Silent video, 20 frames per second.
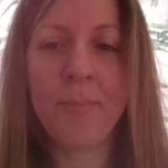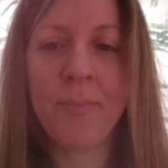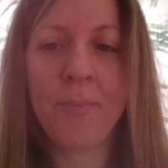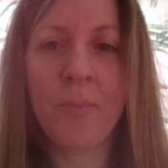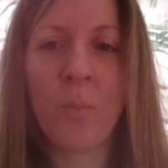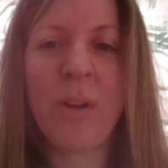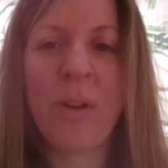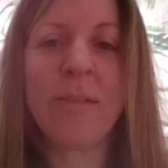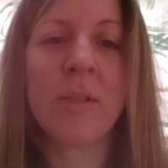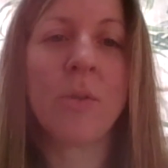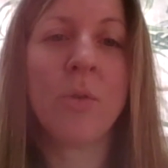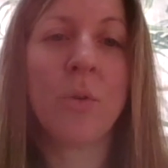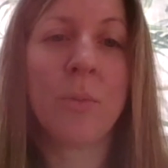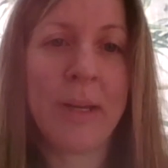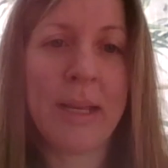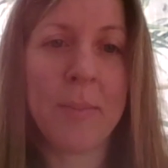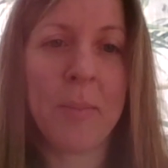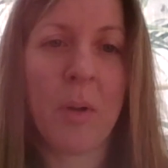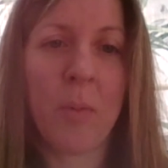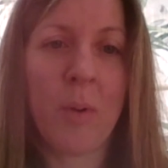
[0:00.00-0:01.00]
Whereas
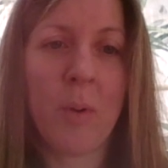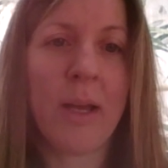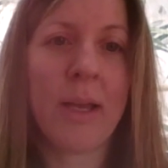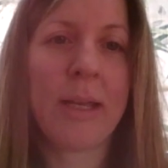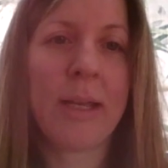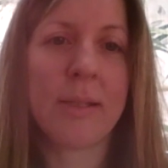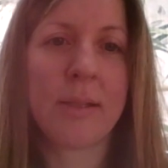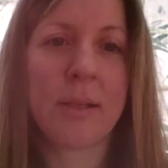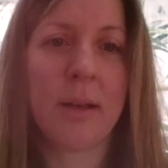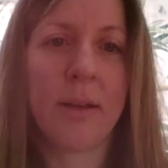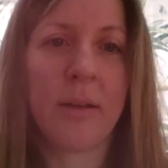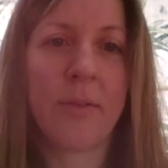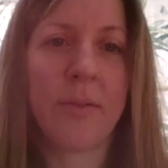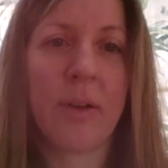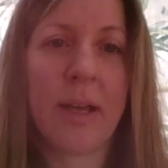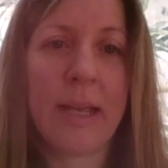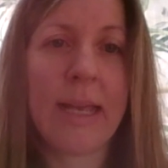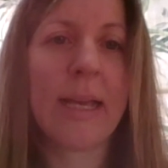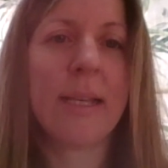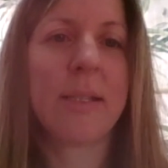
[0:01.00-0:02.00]
normally my work is kind of,
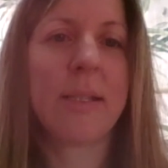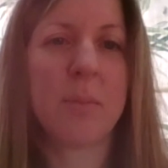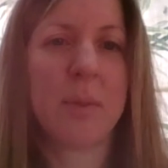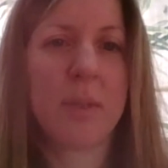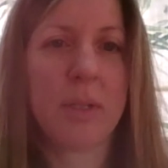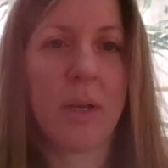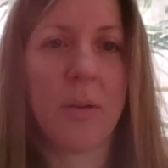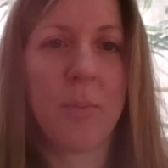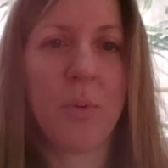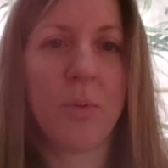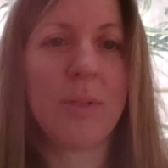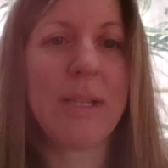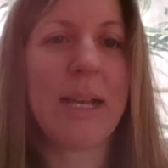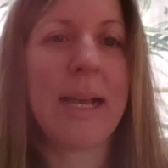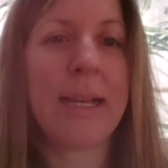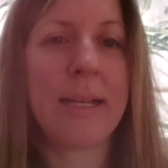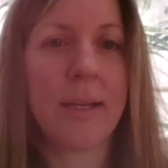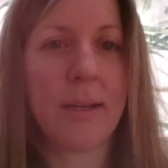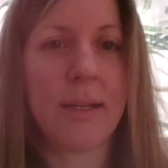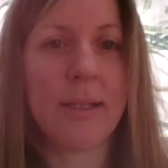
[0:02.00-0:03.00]
I get some samples,
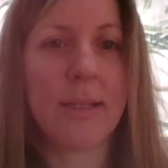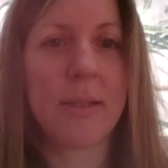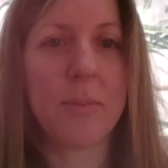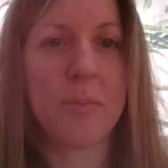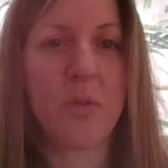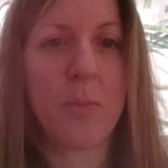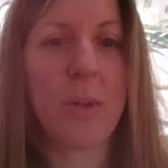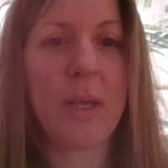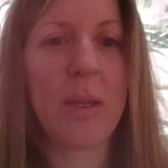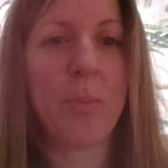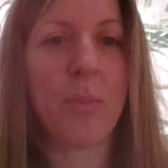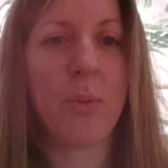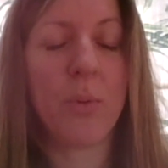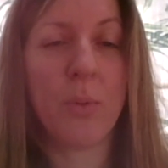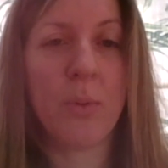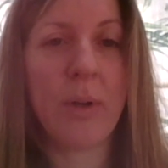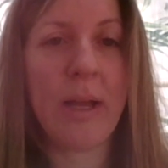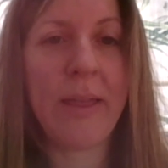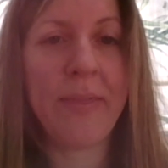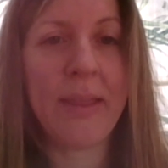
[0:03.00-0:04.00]
analyse them for
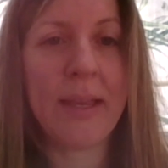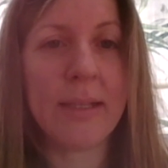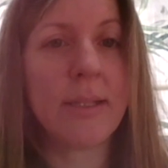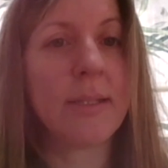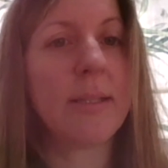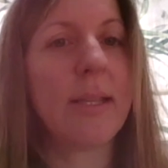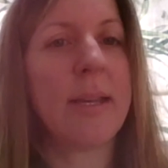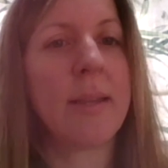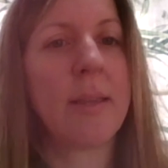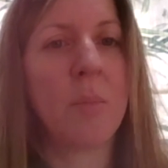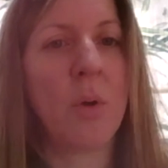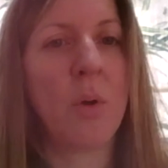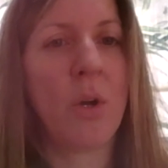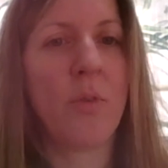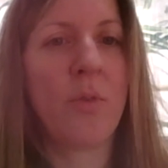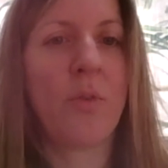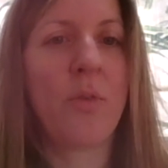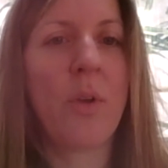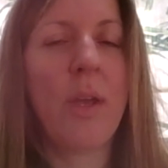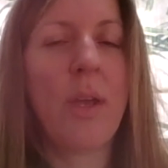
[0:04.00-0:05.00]
people and then send them
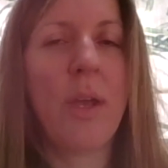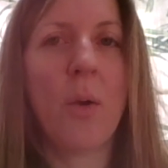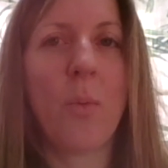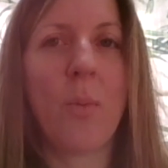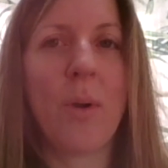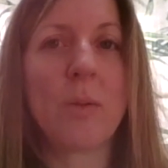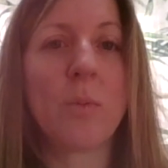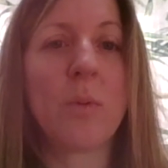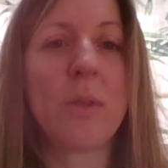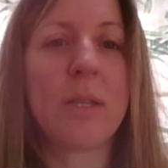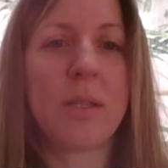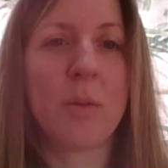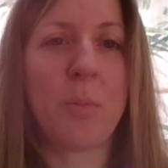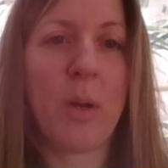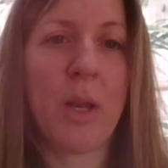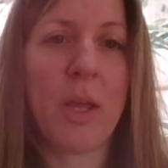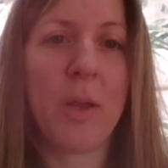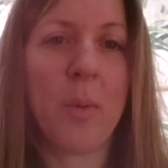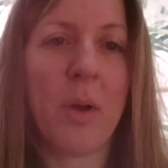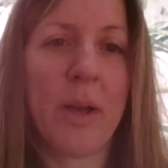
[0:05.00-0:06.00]
off. Whereas with the
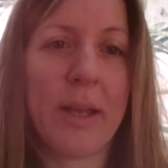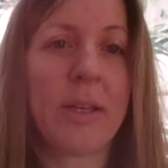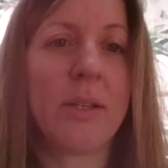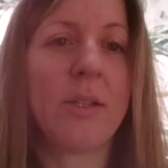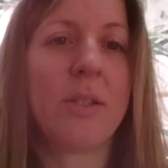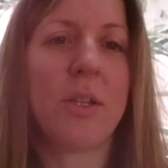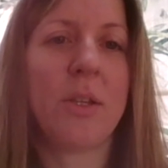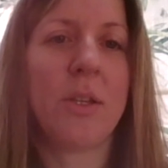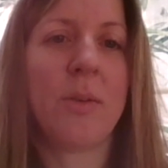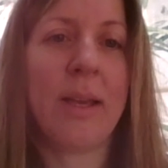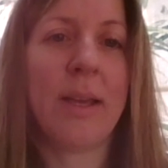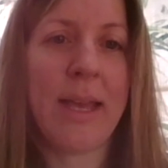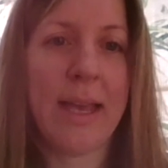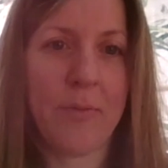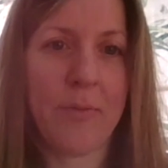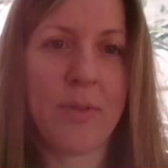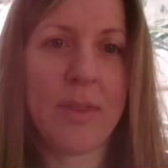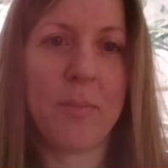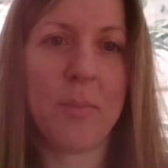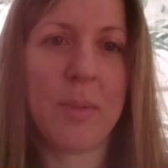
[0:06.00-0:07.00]
diploma, I could do
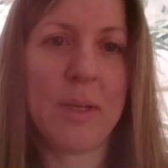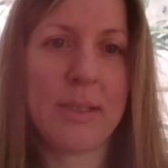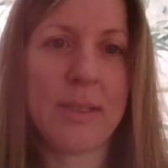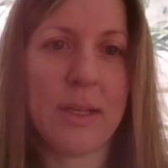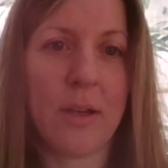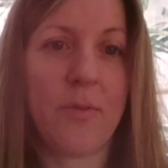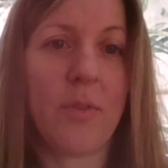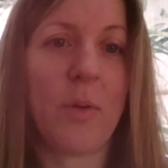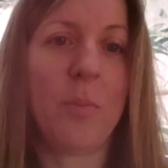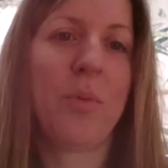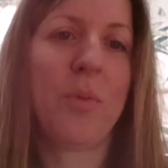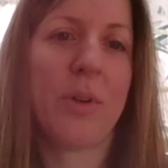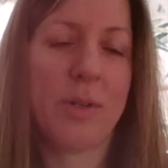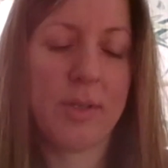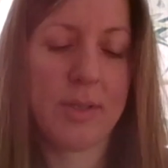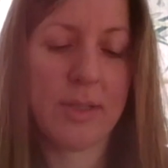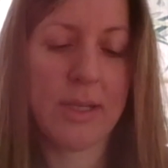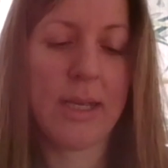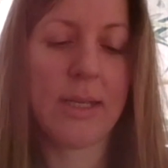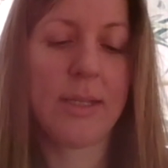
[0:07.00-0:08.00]
everything myself. I
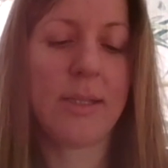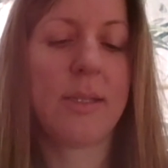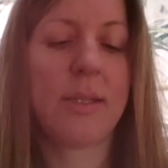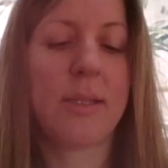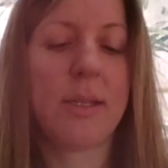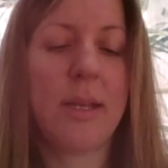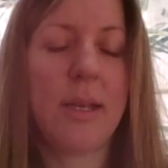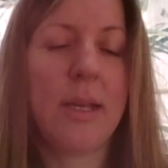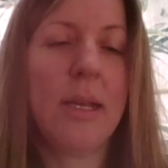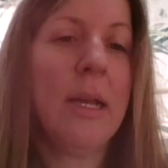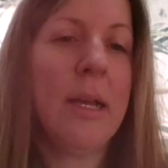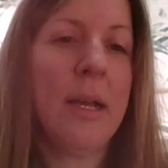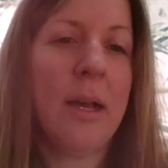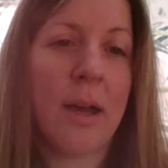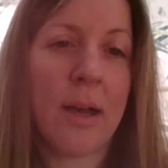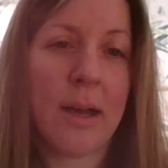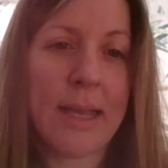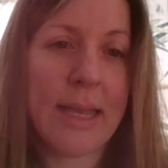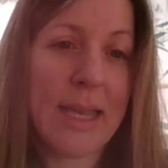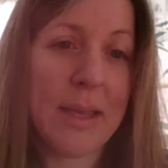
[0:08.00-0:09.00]
processed,
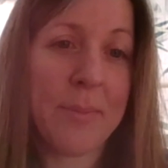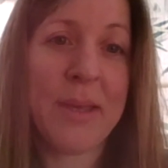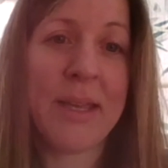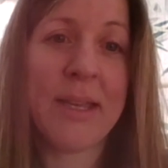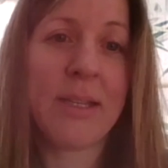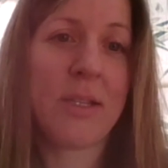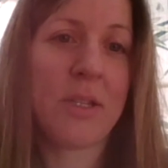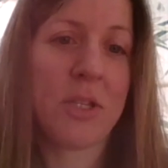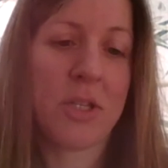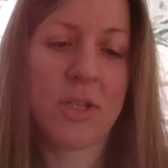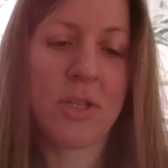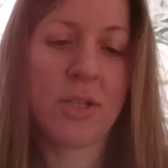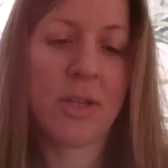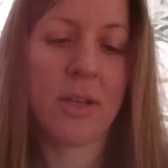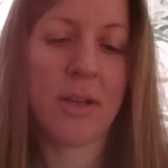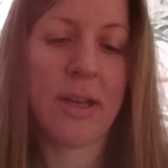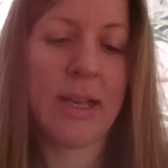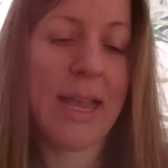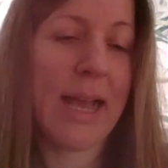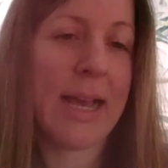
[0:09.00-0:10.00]
I imaged,
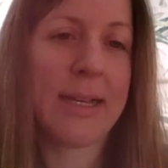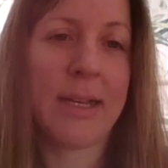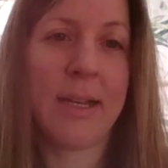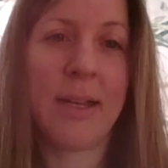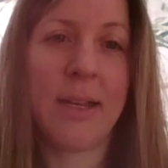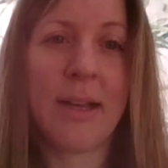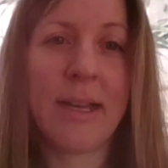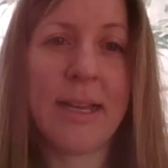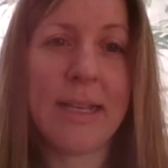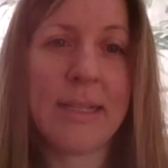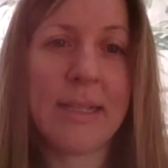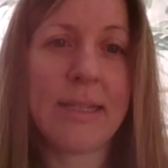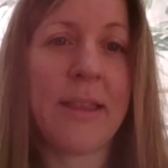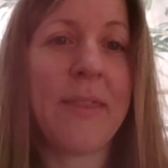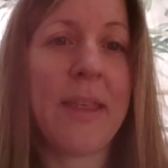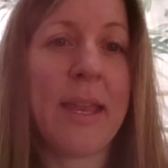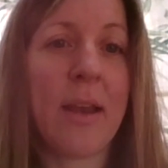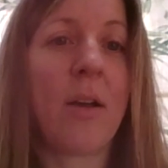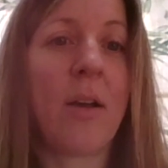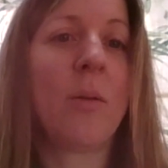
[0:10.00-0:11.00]
I analysed,
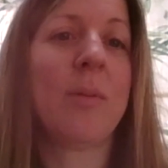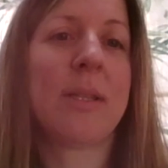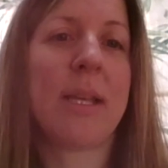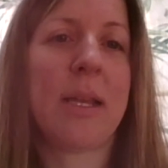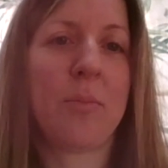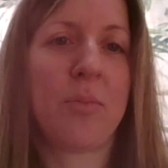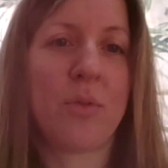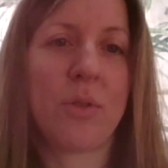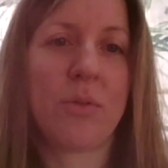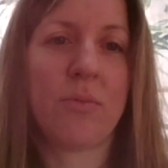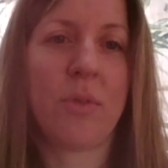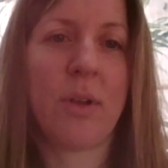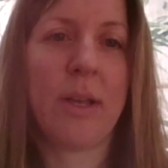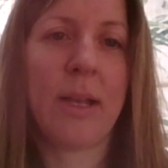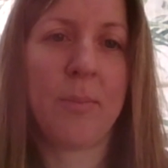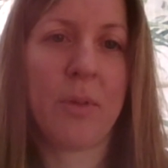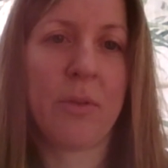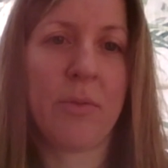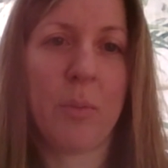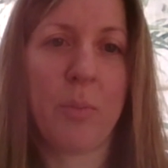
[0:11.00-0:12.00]
and then I was able to write
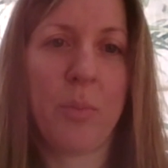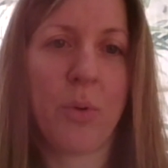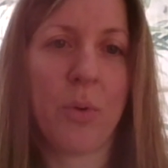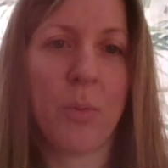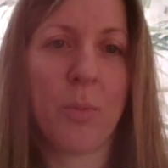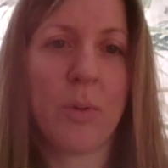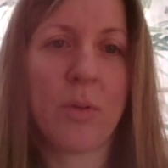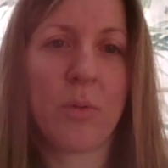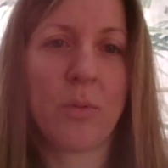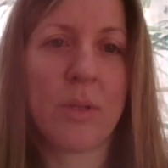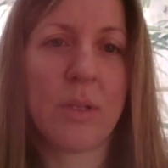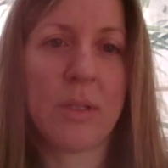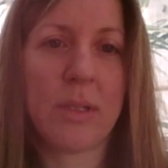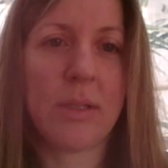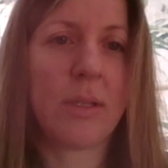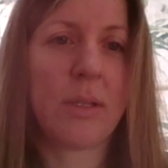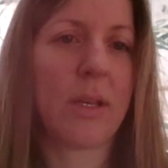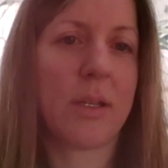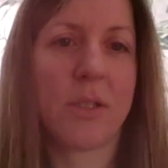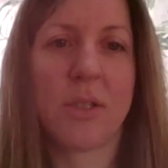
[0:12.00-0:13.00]
up the report with all the
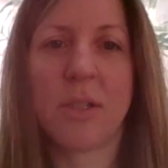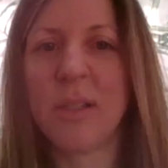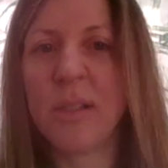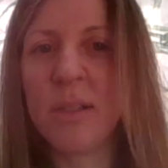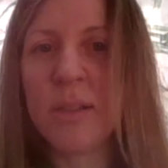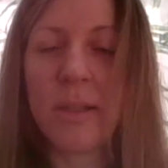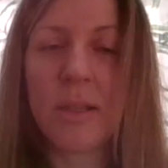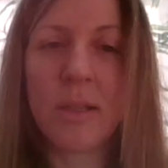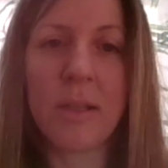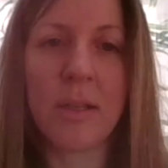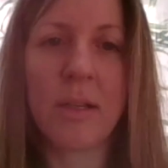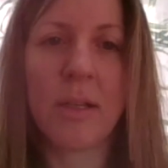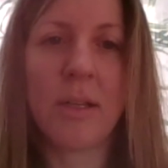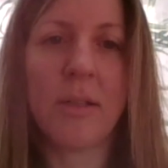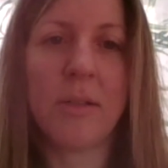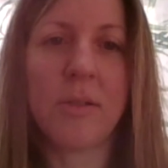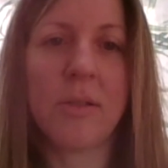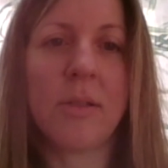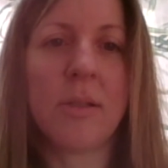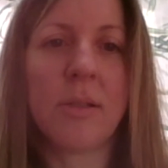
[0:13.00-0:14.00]
discussions and
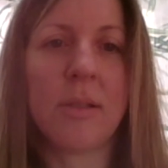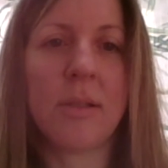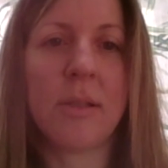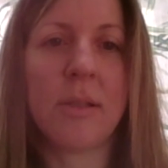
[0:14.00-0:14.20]
conclusions and